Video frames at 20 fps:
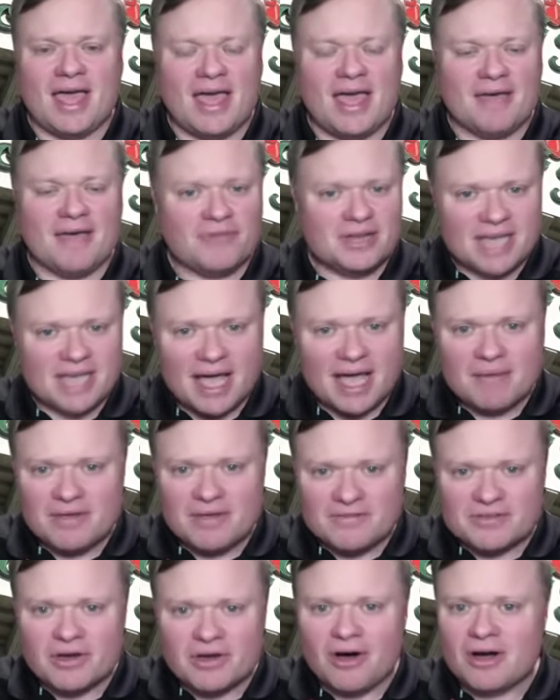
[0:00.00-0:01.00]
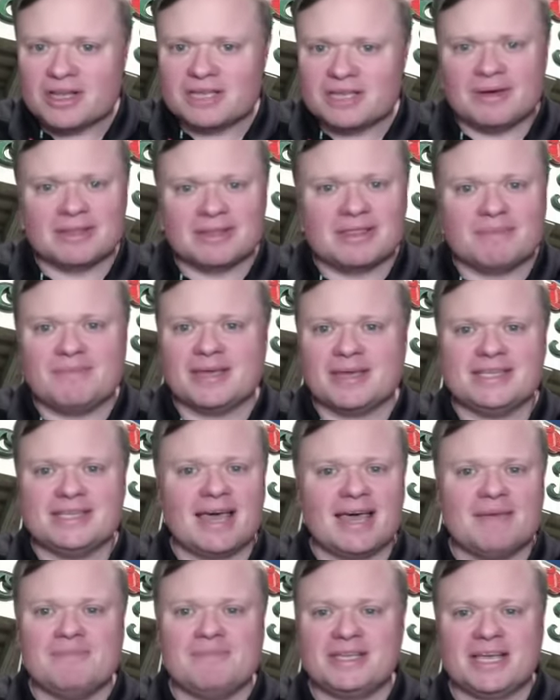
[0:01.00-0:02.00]
every time we've talked about the Big
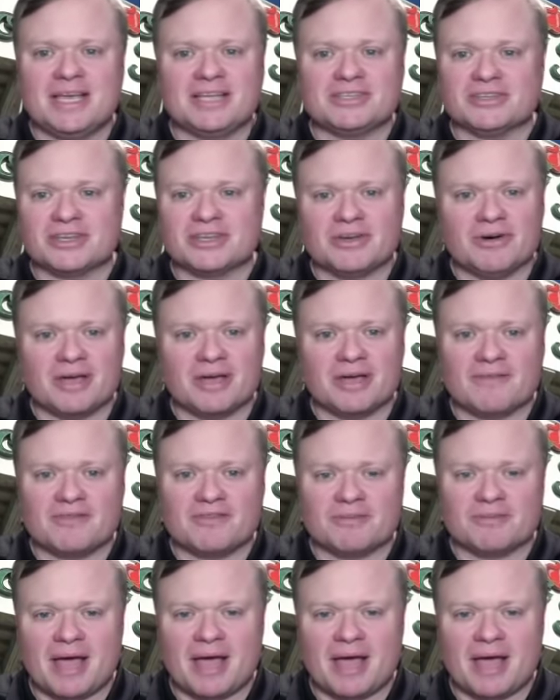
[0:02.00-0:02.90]
Ten potentially going after